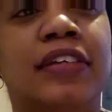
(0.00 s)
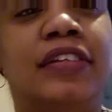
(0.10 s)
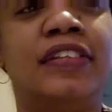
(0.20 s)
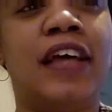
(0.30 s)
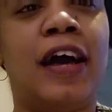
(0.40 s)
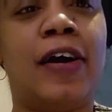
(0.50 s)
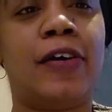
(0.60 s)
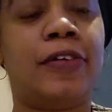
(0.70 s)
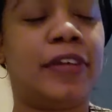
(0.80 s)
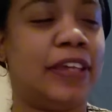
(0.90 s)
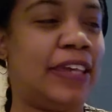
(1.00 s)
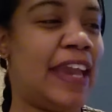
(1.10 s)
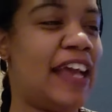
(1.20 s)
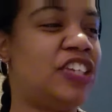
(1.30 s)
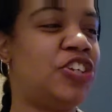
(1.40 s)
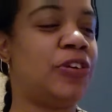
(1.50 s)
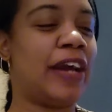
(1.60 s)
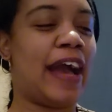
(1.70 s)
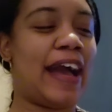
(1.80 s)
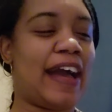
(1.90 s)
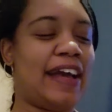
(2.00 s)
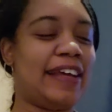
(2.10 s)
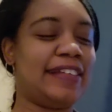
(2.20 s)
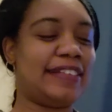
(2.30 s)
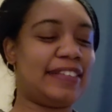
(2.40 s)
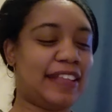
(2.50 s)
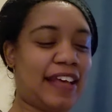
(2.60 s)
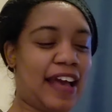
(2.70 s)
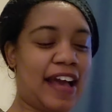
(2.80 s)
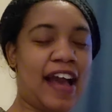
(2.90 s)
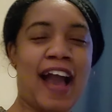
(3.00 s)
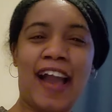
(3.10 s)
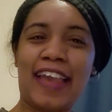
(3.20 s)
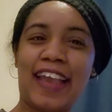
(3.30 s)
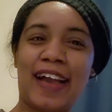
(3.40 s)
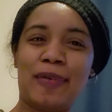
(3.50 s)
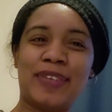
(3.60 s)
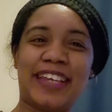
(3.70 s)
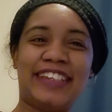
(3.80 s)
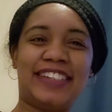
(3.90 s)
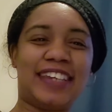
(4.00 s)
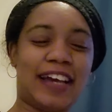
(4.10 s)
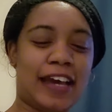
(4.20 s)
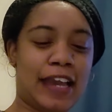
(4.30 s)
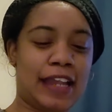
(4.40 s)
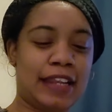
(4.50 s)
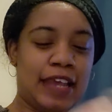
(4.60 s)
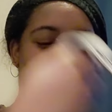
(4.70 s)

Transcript: So, yes, you guys, I am shine.